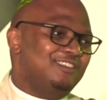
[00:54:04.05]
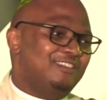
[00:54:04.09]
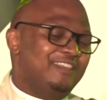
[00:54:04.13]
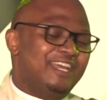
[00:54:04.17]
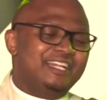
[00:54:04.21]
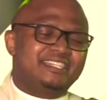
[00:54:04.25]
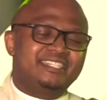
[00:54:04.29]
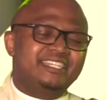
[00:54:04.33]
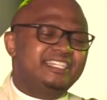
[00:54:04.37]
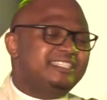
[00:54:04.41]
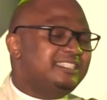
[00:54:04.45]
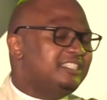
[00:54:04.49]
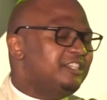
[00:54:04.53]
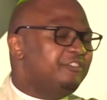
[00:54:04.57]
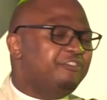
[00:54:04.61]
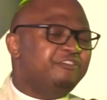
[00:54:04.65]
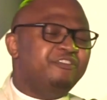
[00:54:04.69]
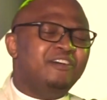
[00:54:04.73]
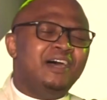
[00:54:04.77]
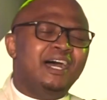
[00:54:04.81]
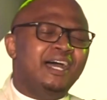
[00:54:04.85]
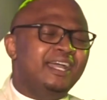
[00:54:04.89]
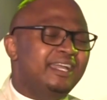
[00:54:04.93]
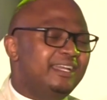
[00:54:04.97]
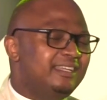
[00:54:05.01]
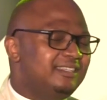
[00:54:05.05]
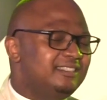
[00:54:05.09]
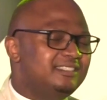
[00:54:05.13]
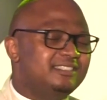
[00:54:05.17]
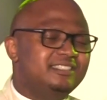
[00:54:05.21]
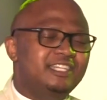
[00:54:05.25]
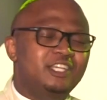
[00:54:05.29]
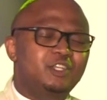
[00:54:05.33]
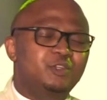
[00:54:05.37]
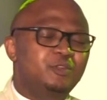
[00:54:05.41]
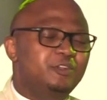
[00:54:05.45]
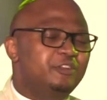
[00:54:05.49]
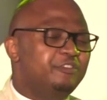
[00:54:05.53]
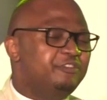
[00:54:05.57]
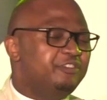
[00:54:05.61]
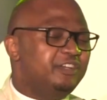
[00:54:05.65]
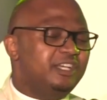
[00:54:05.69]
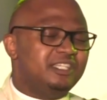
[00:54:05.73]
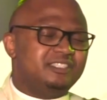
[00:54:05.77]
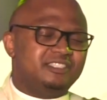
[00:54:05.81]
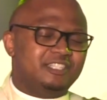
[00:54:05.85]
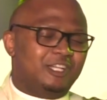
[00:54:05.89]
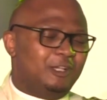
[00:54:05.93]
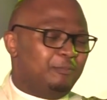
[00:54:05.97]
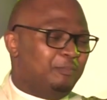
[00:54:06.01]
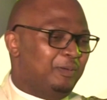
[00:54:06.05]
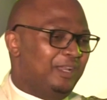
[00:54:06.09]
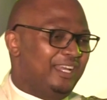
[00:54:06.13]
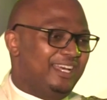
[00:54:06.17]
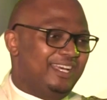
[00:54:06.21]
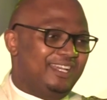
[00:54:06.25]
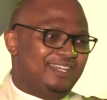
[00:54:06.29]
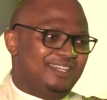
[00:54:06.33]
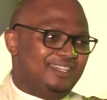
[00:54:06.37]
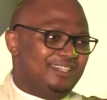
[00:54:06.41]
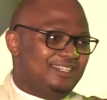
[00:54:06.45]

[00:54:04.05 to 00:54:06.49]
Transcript: that He defines the universal plan.